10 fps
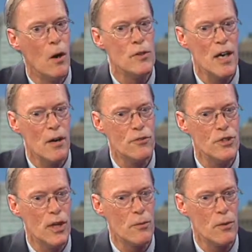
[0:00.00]
hotels
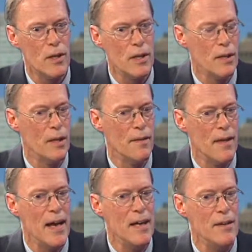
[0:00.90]
generally,
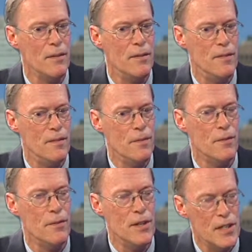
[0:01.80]
they
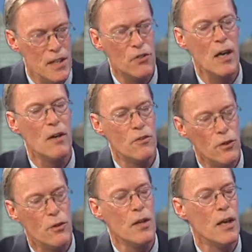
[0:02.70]
the
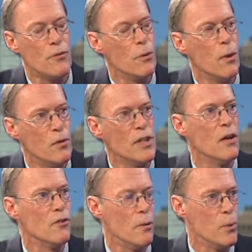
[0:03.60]
discounts you can get through
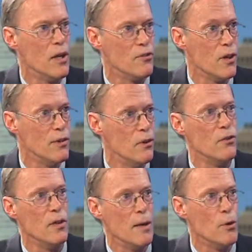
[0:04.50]
hotels on Priceline
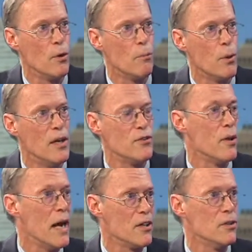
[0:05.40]
using Name Your Own
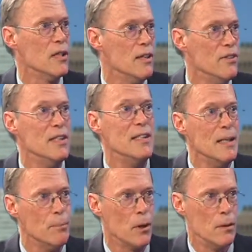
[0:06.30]
Price are actually even
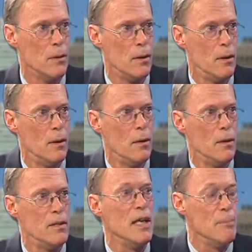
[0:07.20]
deeper.
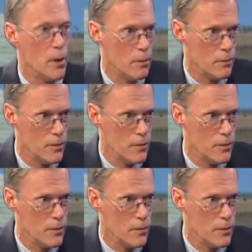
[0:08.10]
Deeper. Deeper.